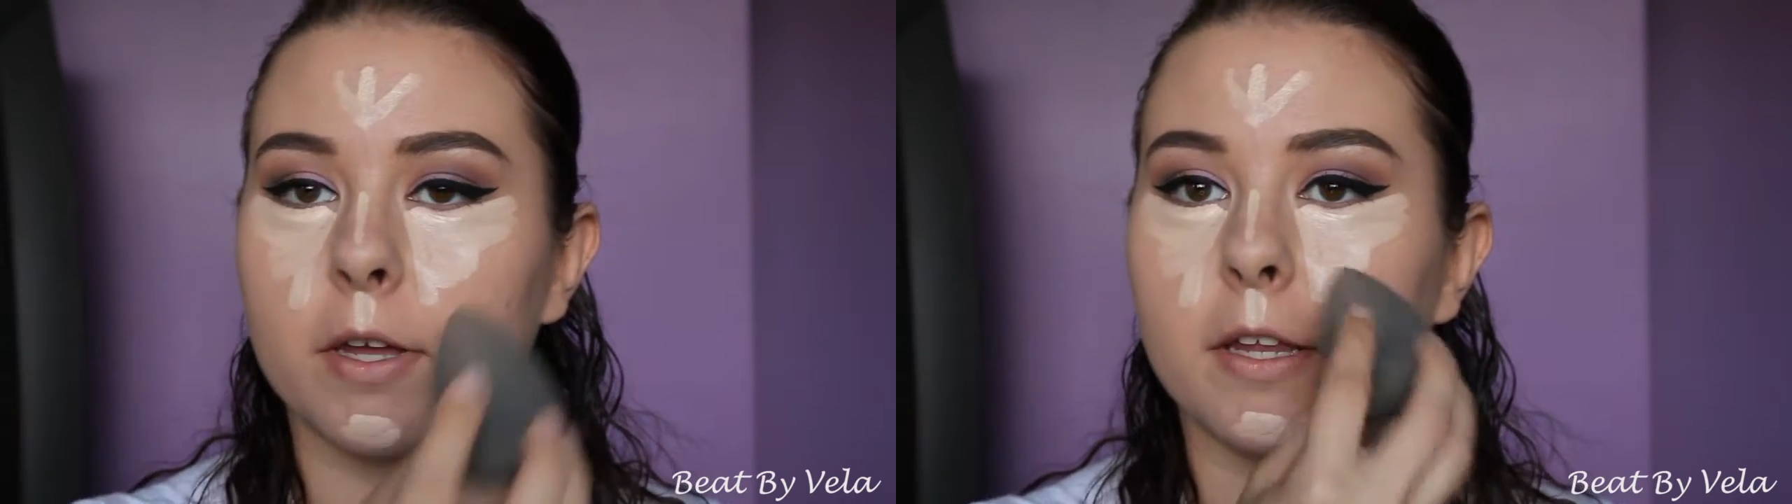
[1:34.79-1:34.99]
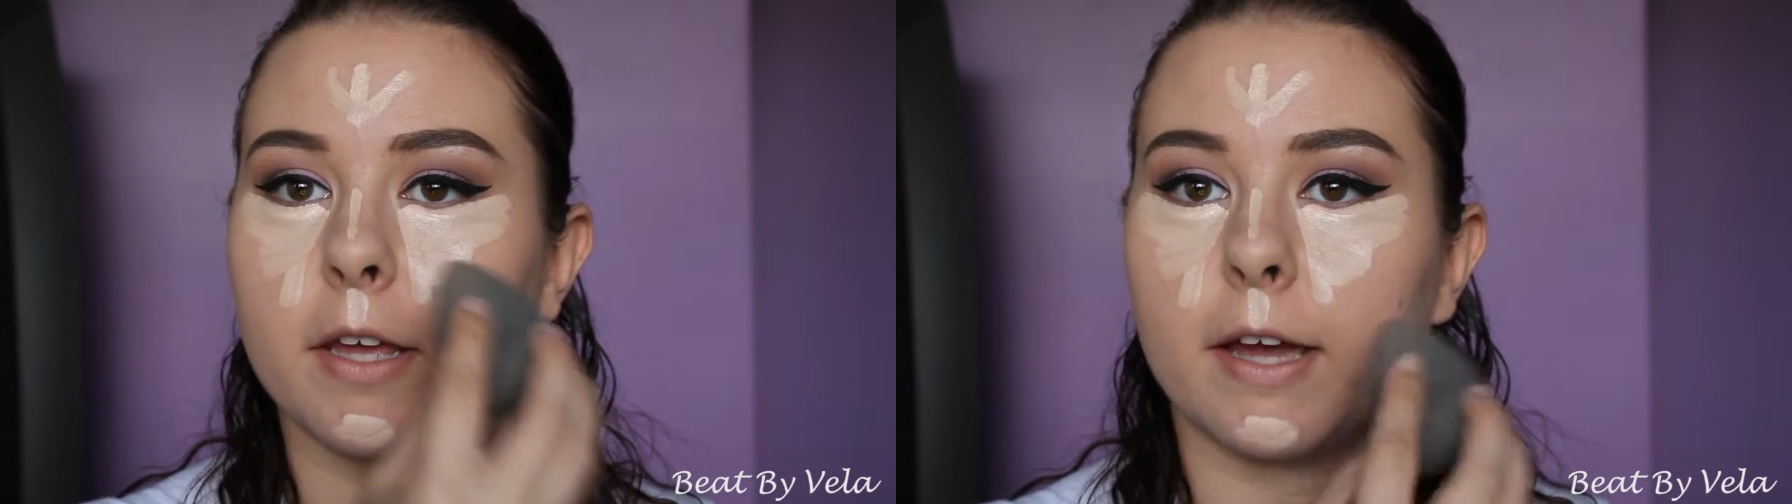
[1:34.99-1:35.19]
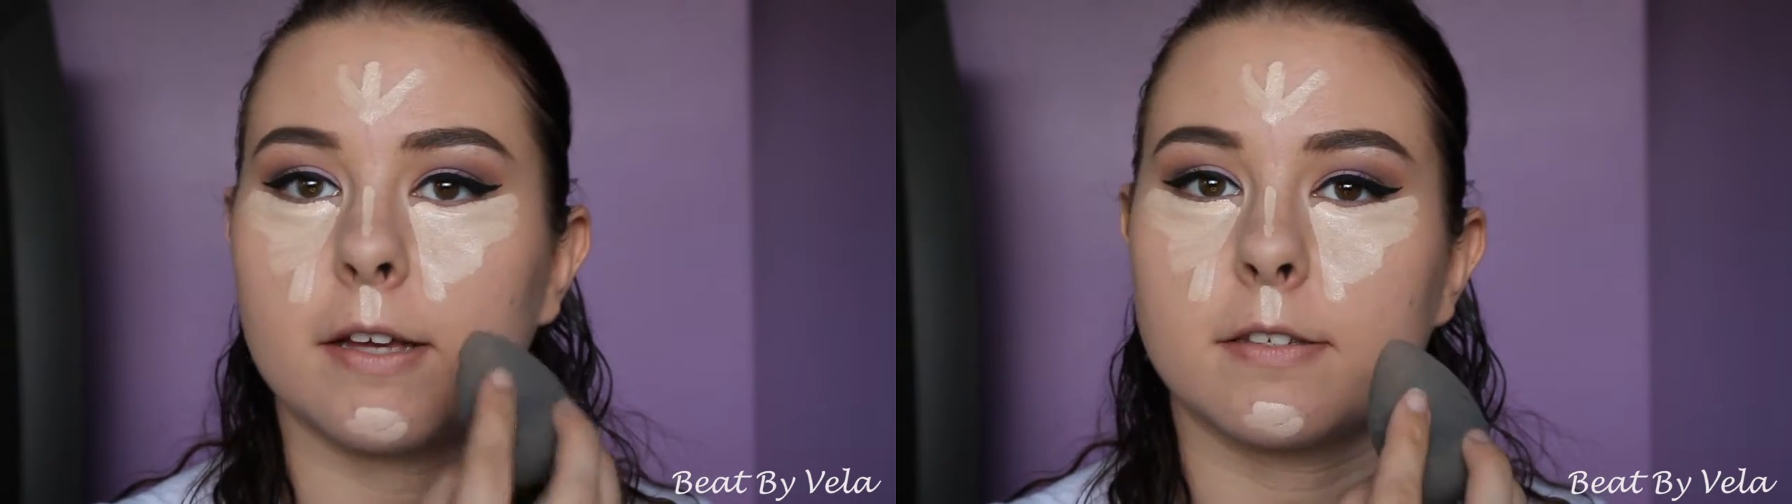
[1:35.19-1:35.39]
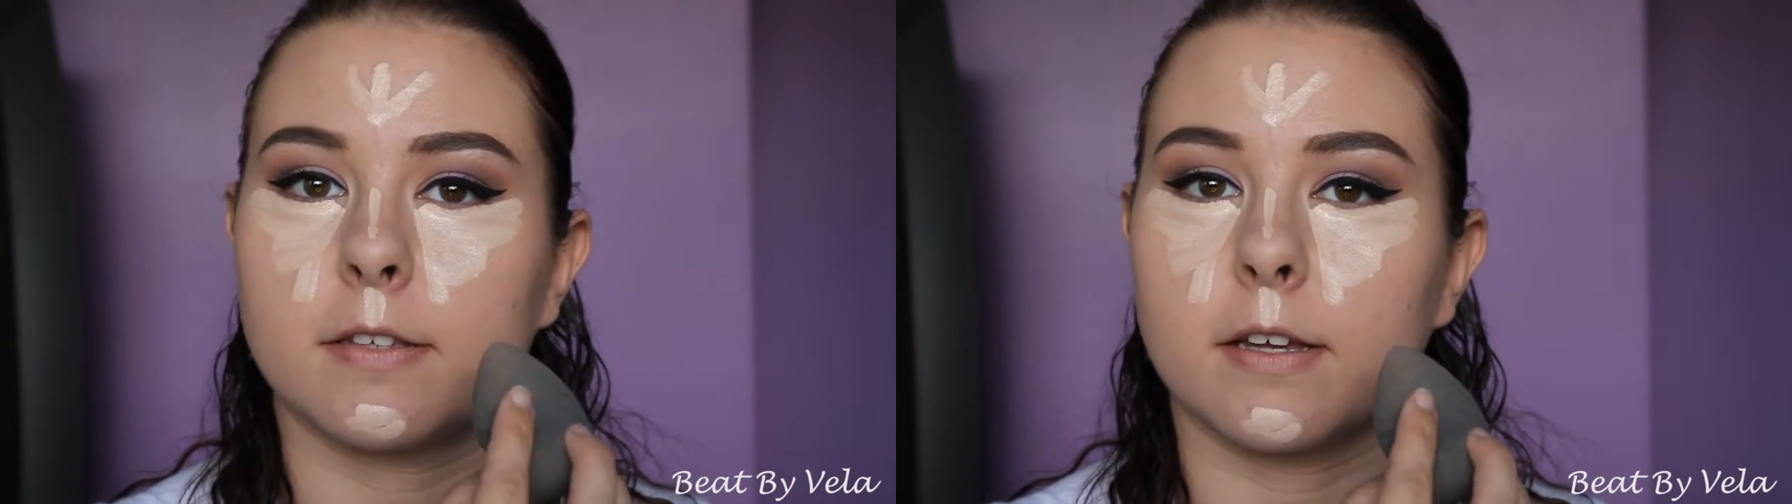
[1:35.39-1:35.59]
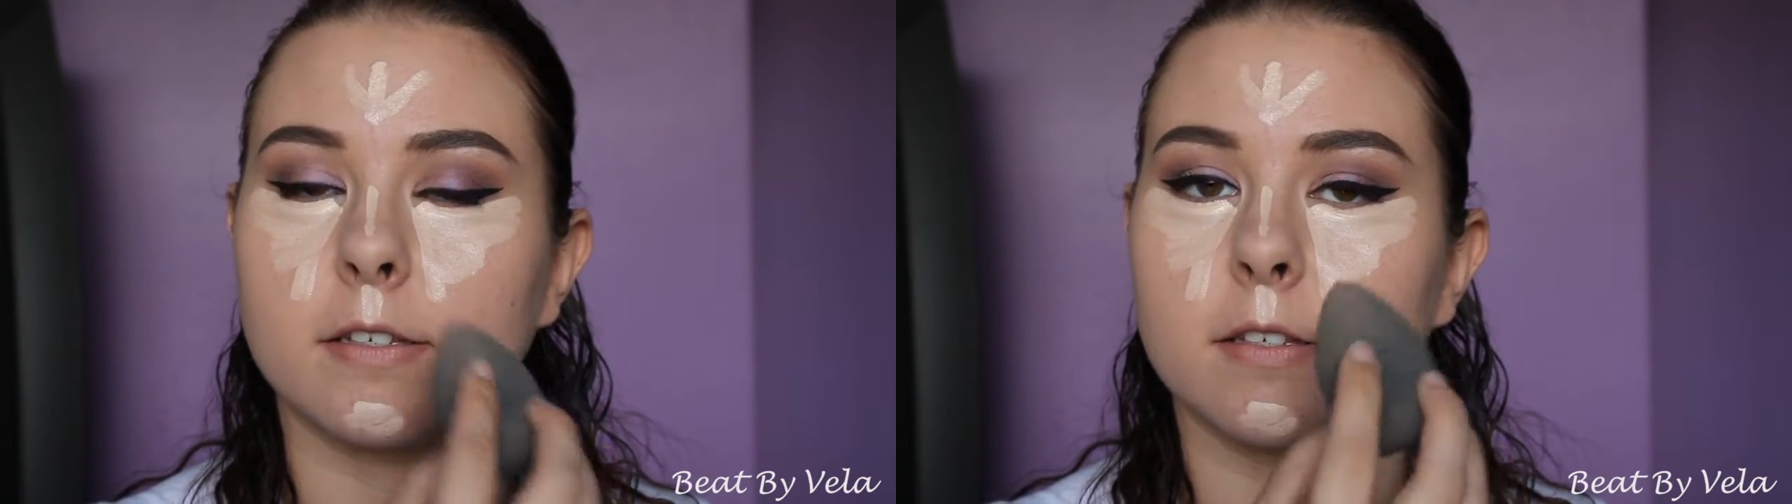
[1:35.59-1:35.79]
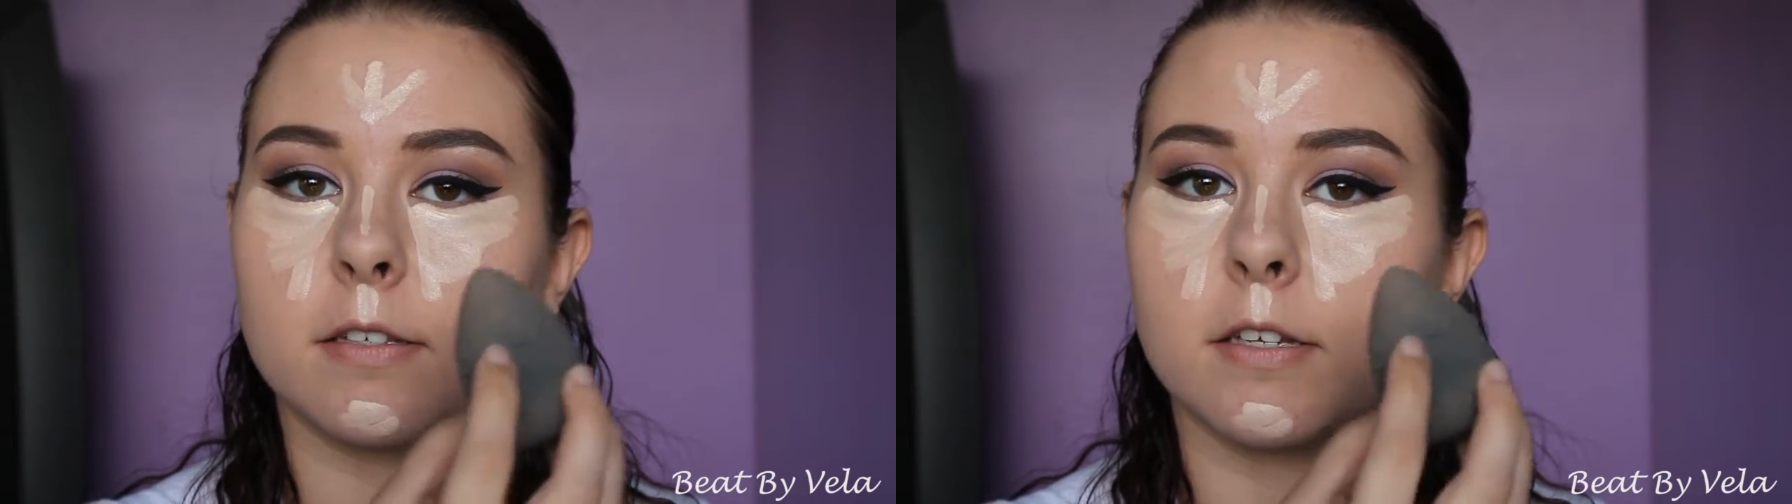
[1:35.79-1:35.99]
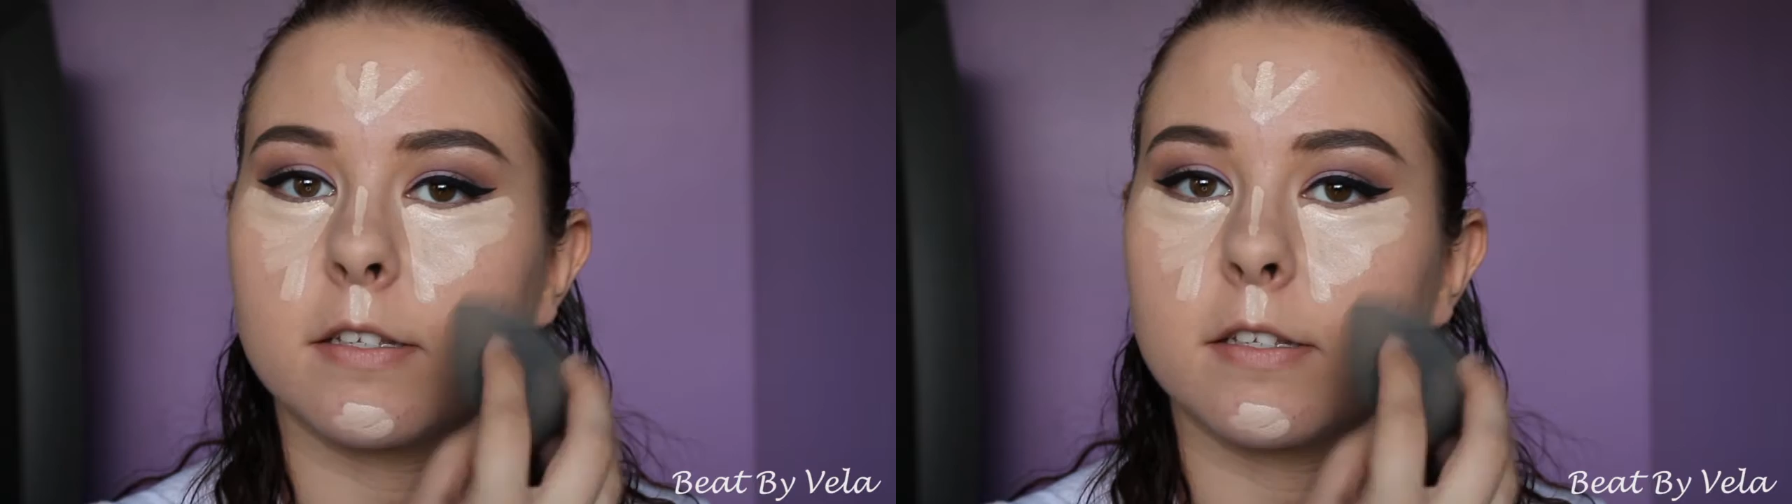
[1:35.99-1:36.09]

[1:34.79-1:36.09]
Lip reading: any excess